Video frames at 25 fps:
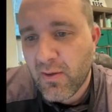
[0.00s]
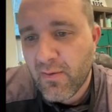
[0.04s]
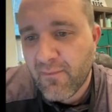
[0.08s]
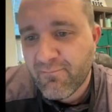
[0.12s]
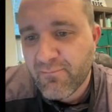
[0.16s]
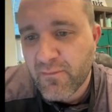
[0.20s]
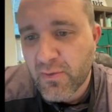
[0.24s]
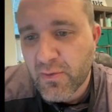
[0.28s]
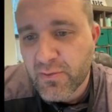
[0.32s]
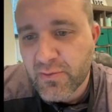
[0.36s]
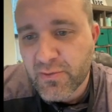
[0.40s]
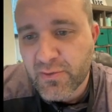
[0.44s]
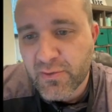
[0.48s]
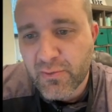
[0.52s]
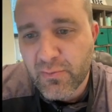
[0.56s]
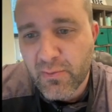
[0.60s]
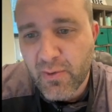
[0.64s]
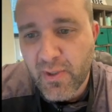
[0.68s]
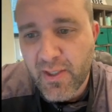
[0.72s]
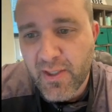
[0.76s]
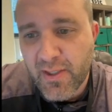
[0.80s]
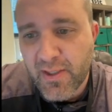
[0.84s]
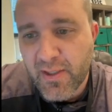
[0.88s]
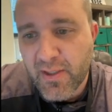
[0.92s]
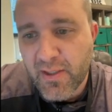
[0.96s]
First
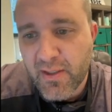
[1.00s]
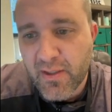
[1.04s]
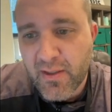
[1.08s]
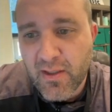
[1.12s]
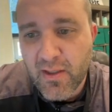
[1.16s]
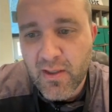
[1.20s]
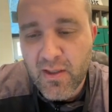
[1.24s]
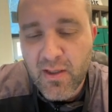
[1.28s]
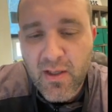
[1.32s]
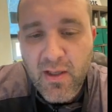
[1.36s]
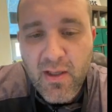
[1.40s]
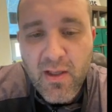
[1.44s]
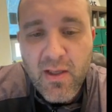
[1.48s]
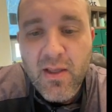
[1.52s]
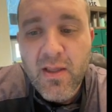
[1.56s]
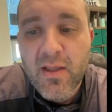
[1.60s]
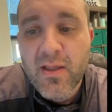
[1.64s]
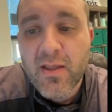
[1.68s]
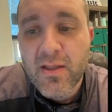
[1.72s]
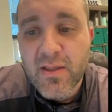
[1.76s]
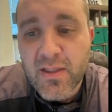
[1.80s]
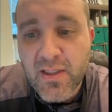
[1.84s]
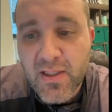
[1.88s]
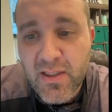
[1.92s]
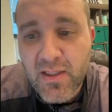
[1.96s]
grade,
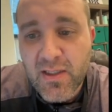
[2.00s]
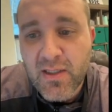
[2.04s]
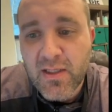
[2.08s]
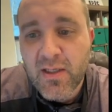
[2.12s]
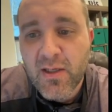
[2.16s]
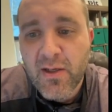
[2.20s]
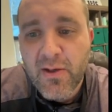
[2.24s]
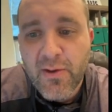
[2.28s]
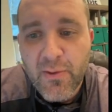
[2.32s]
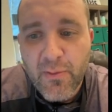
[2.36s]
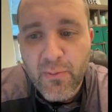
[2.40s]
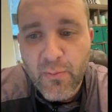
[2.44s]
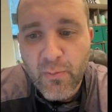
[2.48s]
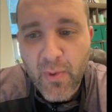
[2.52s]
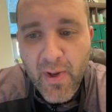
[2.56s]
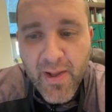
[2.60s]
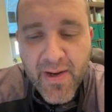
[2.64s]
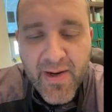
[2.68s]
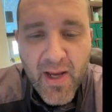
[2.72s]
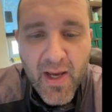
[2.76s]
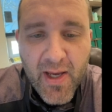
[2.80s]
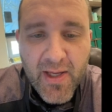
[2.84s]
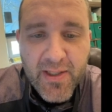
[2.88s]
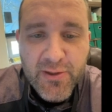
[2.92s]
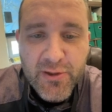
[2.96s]
the
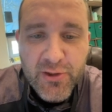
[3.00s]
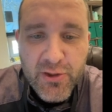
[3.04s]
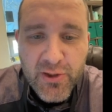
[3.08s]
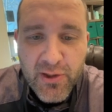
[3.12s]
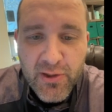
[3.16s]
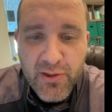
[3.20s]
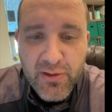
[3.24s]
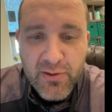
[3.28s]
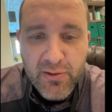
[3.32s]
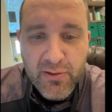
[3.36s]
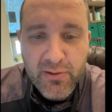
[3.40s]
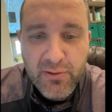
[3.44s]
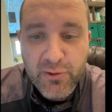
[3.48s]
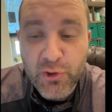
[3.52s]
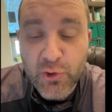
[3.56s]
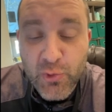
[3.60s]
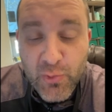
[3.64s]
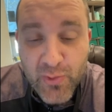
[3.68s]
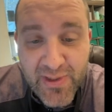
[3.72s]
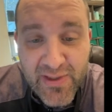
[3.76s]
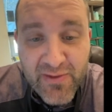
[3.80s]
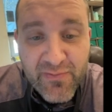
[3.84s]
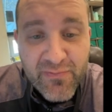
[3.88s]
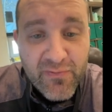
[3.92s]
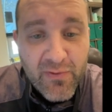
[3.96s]
red-eyed
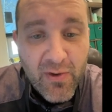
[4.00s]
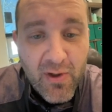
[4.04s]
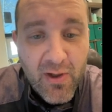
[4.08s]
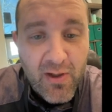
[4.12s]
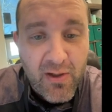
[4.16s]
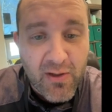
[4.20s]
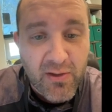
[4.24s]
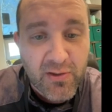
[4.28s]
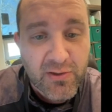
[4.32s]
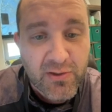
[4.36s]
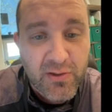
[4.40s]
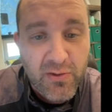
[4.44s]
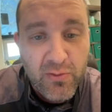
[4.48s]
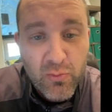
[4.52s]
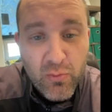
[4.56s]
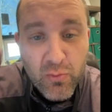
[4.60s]
tree frogs.